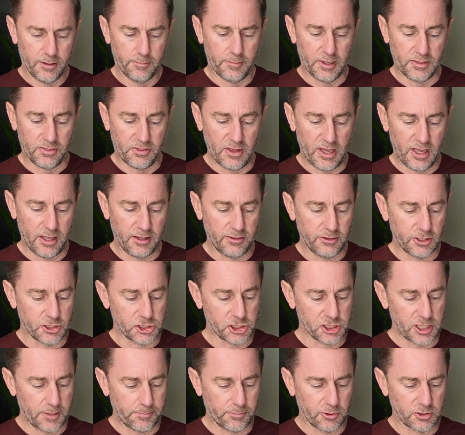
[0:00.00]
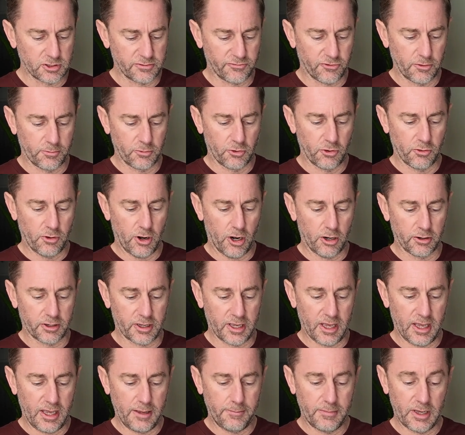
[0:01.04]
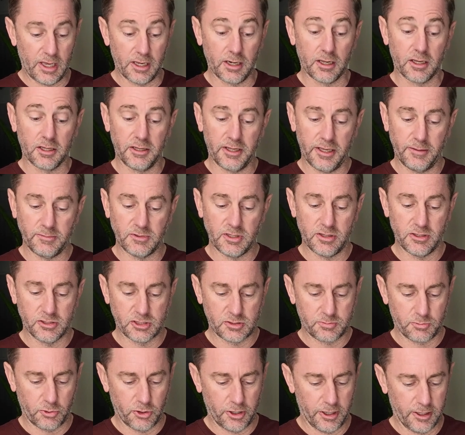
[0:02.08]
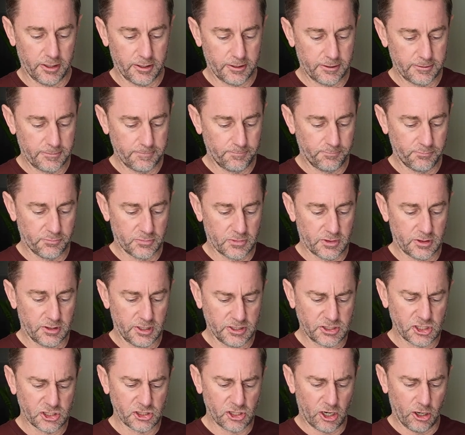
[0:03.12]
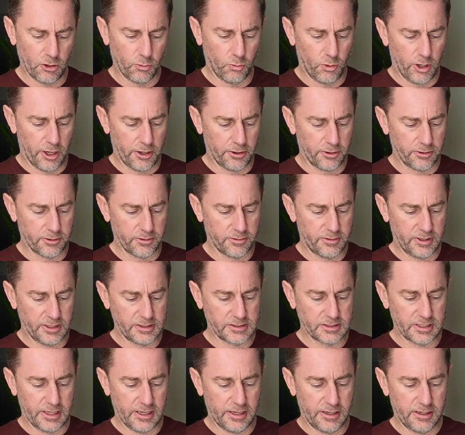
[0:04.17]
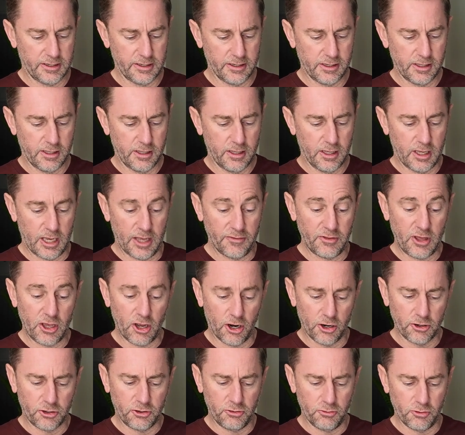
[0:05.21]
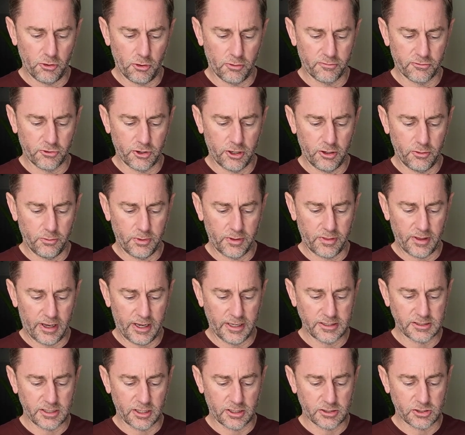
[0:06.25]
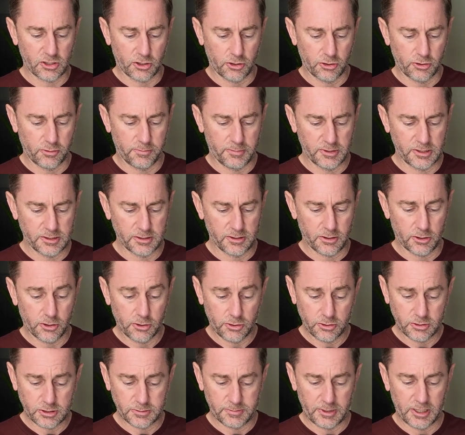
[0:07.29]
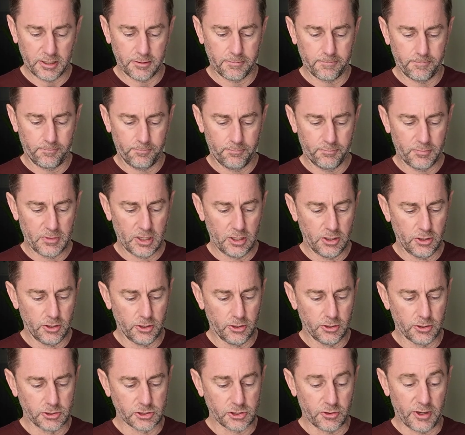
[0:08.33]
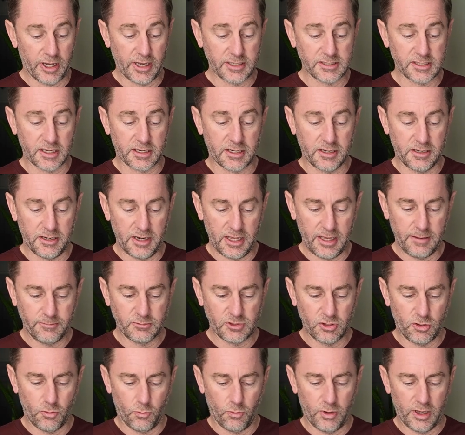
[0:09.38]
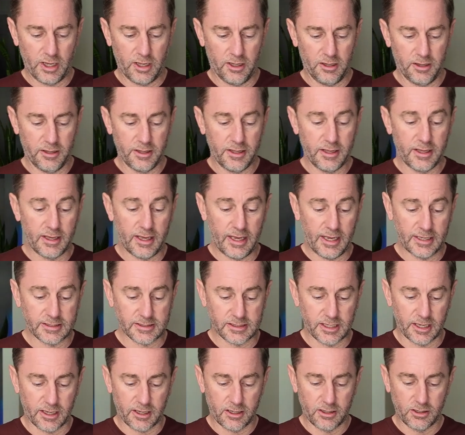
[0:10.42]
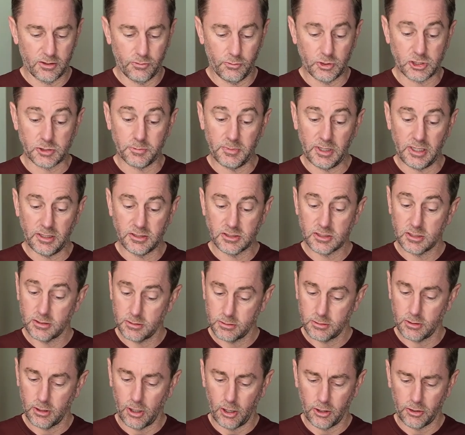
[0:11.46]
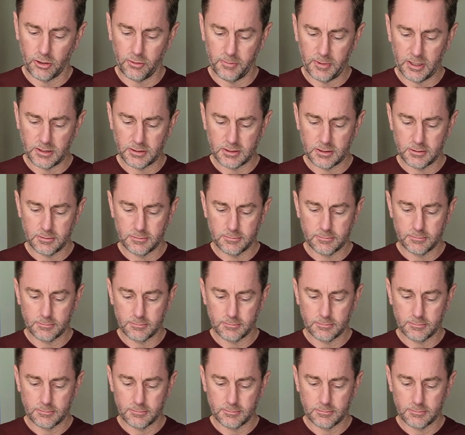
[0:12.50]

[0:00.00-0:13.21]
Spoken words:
But then the shepherds from Gerar came and claimed the spring. "This is our water," they said, and they argued over it with Isaac's herdsmen. So Isaac named the well Esek, which means argument.